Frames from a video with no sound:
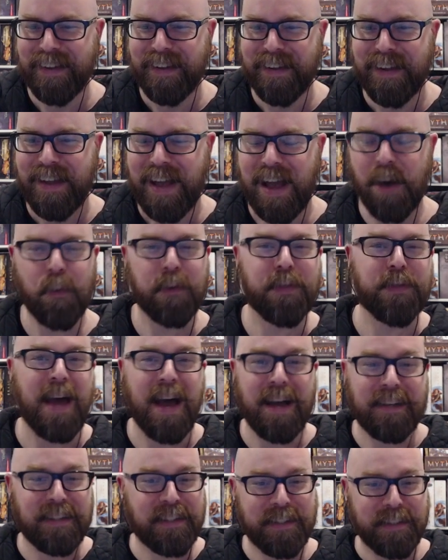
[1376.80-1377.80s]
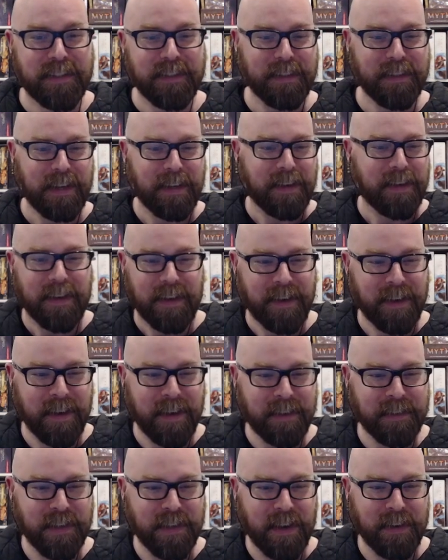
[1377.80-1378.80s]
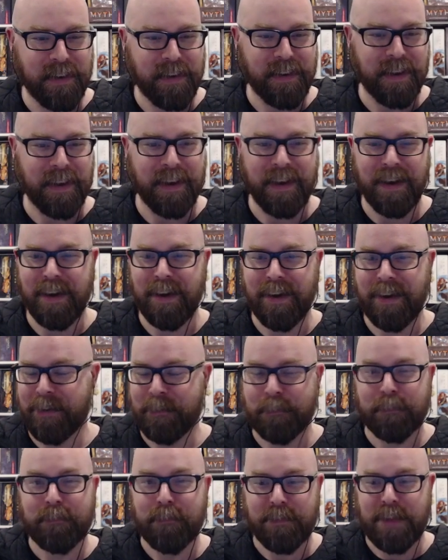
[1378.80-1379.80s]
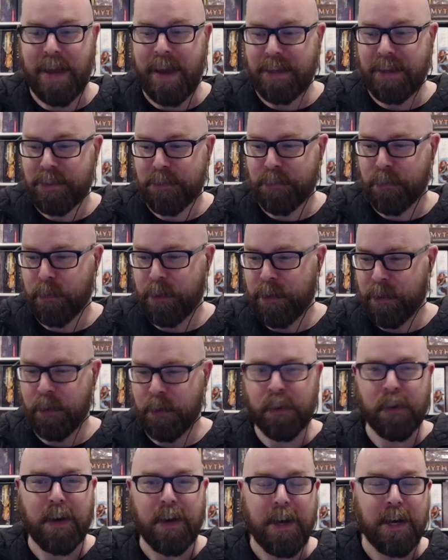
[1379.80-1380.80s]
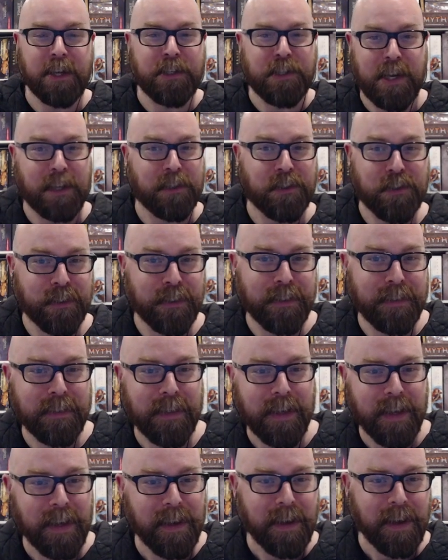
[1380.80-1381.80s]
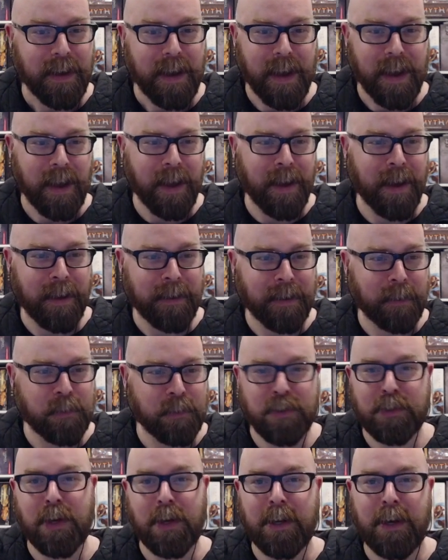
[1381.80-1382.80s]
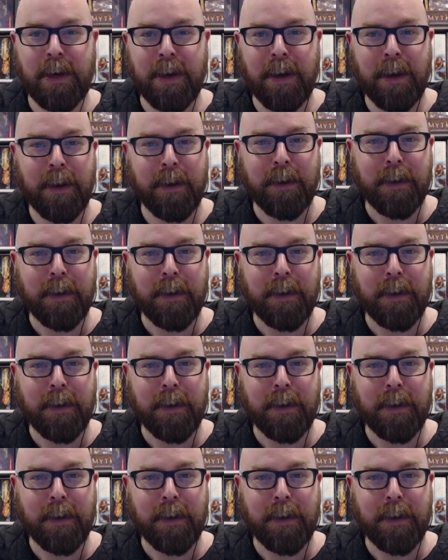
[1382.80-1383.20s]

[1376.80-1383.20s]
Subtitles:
And with that done, thanks for your attention. And I'm just gonna